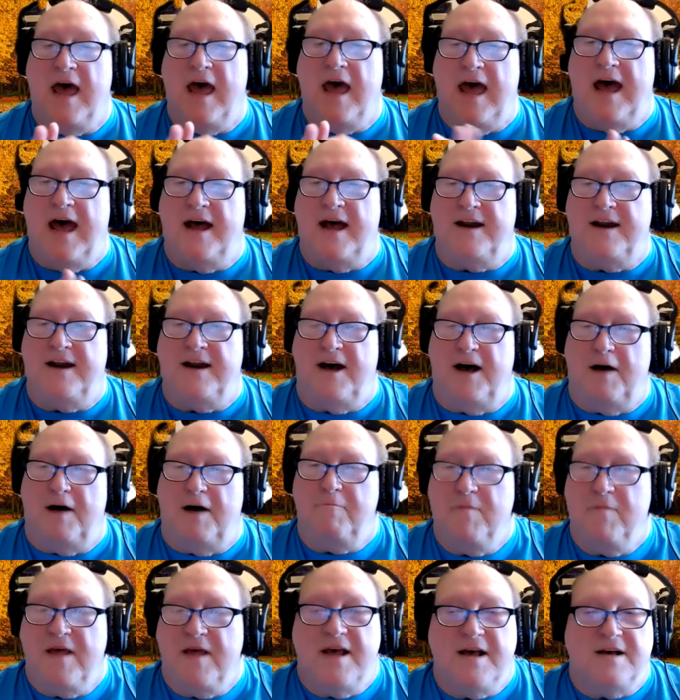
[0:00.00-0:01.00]
And
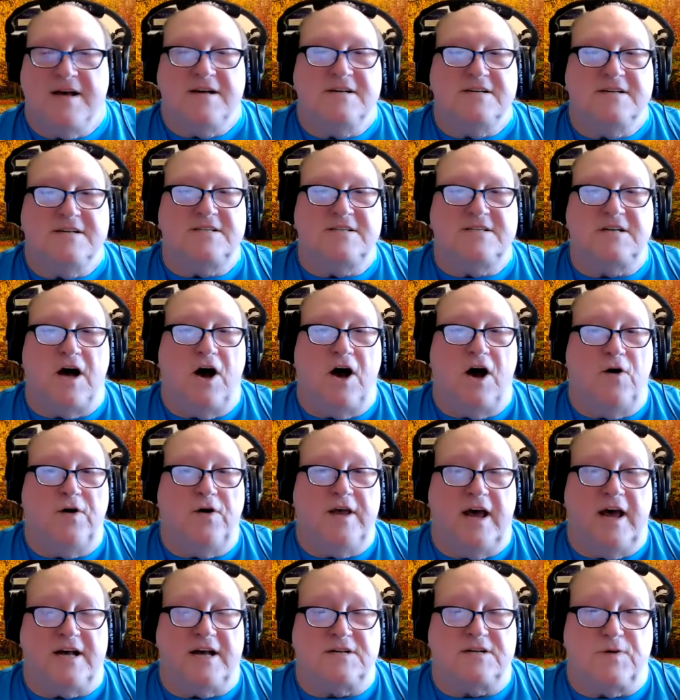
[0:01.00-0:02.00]
so,
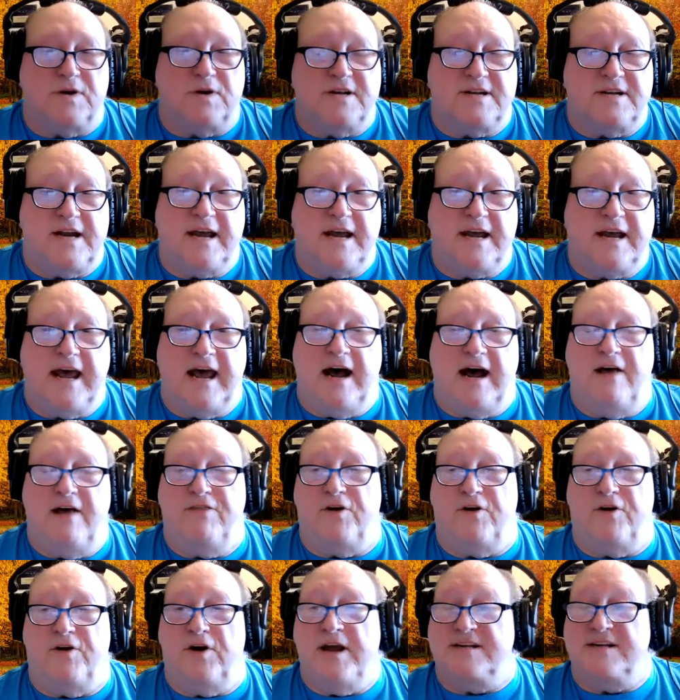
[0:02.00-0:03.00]
yes, we're
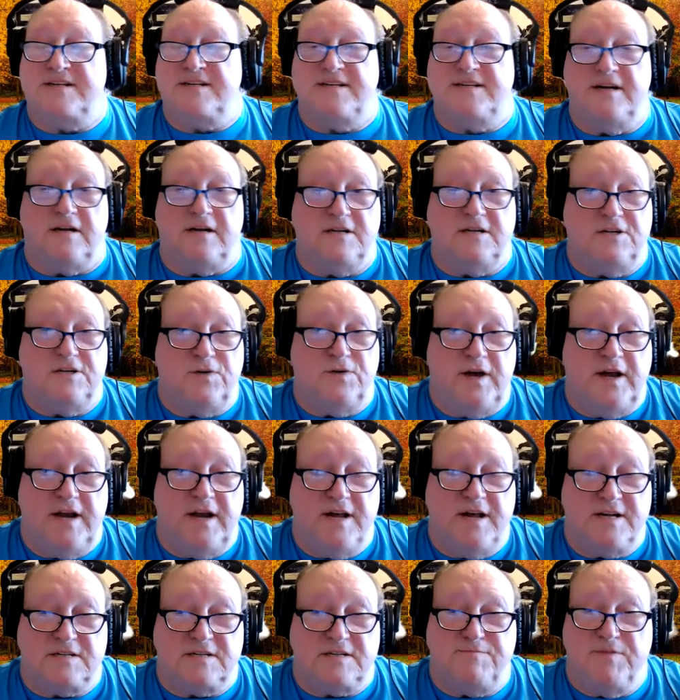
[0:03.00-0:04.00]
together. He's still doing
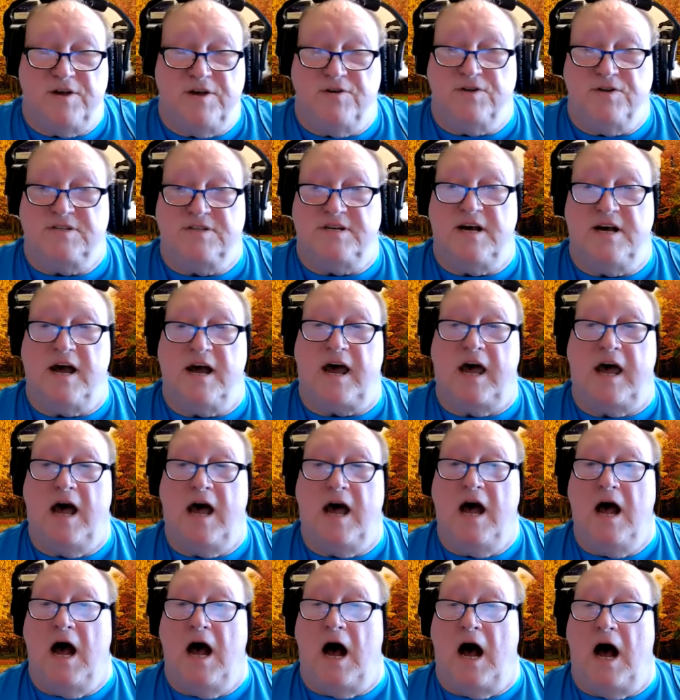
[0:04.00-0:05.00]
his music.
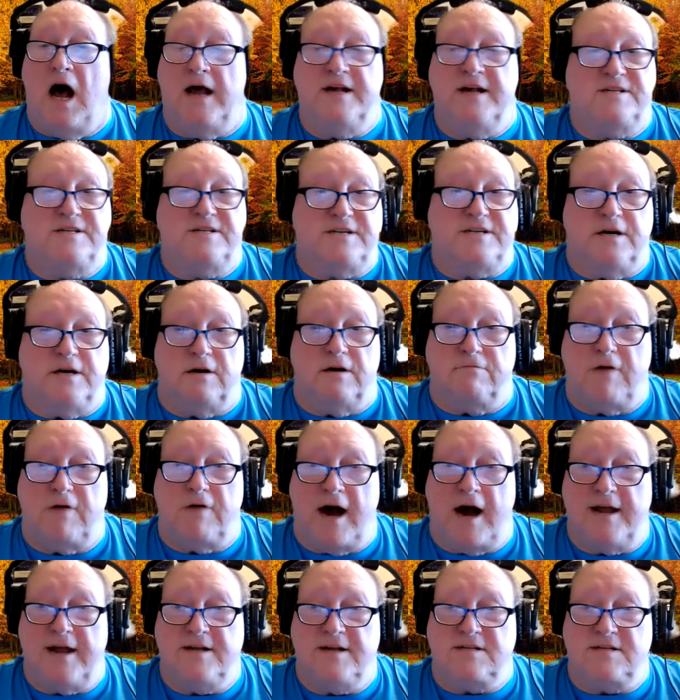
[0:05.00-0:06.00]
He's still
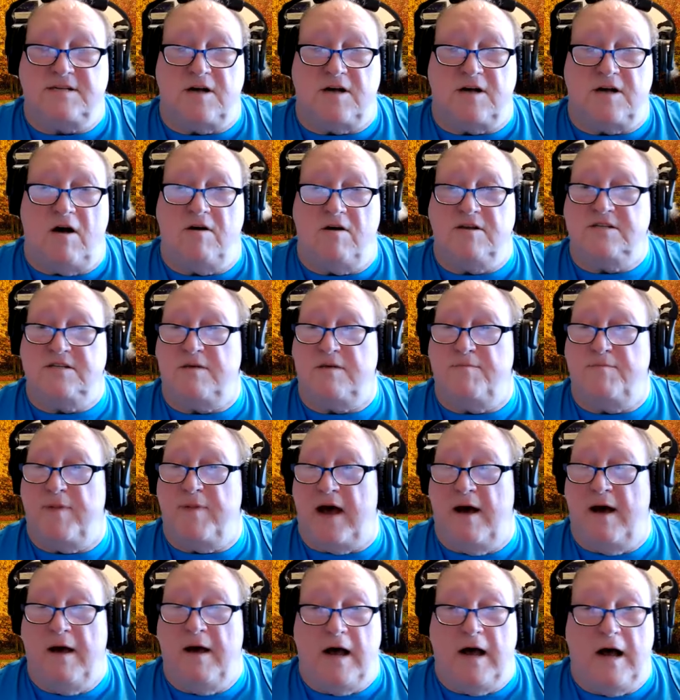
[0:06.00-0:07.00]
writing songs
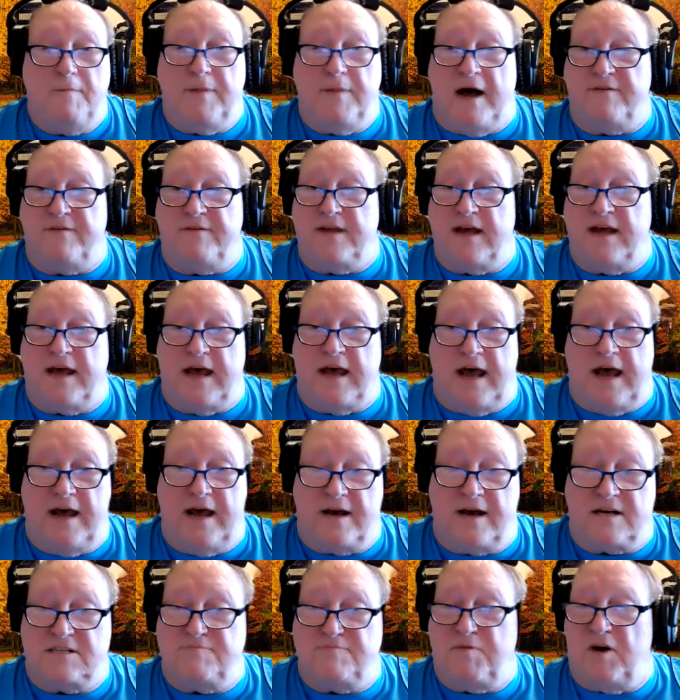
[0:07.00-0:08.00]
about the gay
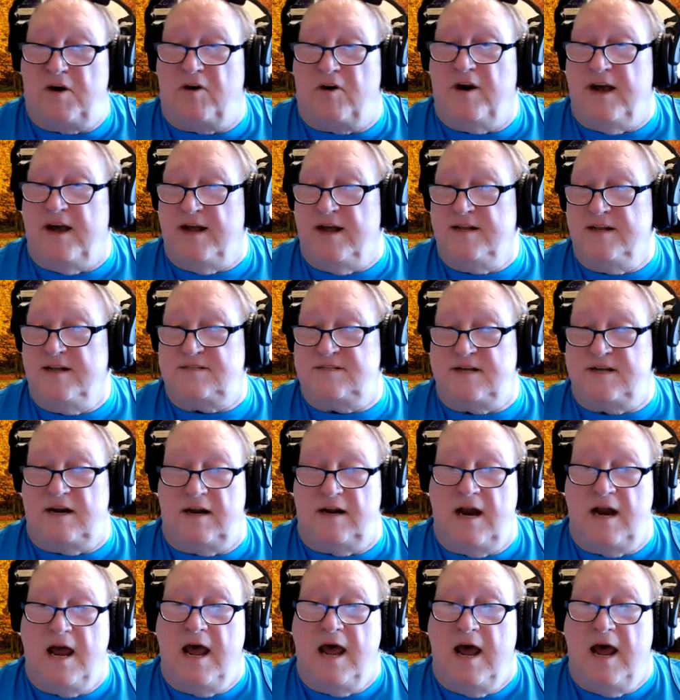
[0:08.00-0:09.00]
experience
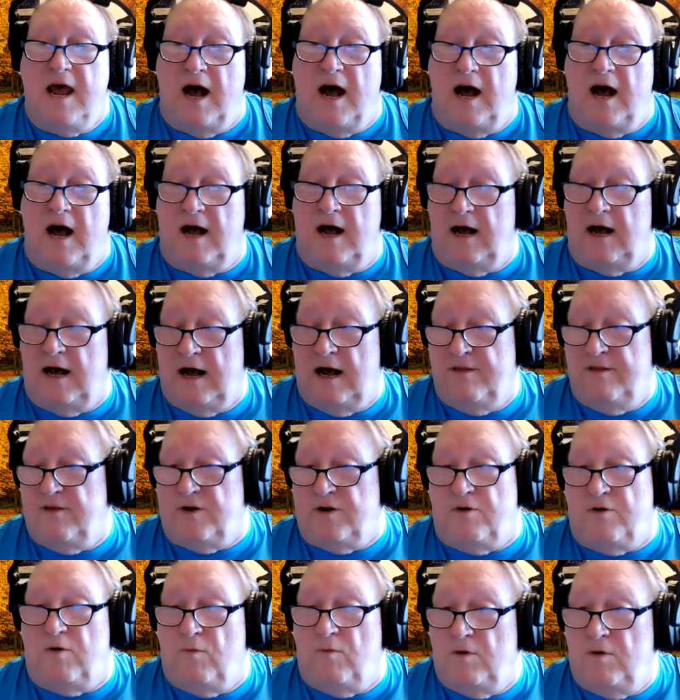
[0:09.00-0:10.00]
and
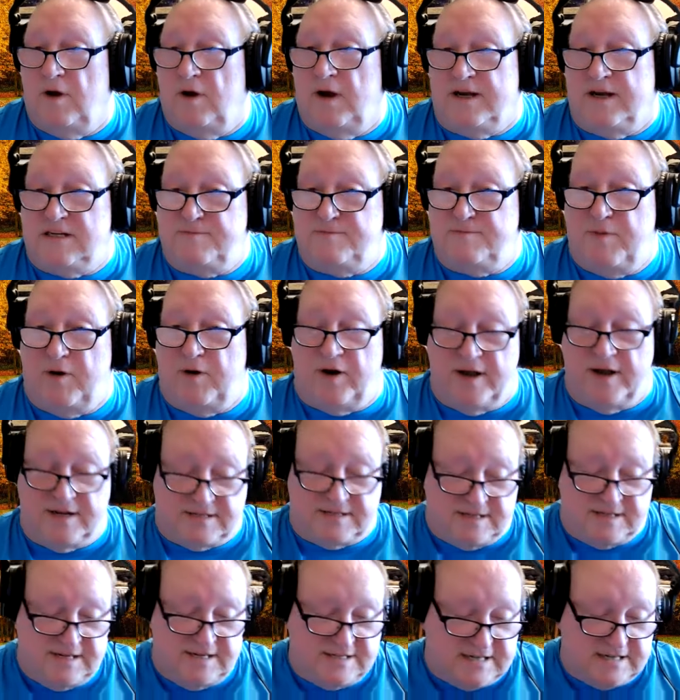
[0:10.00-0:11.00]
other
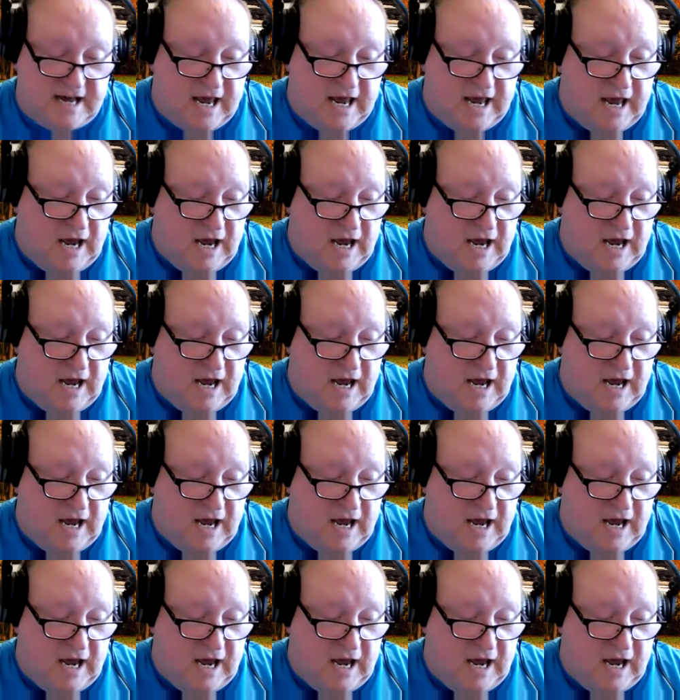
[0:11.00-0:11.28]
experiences.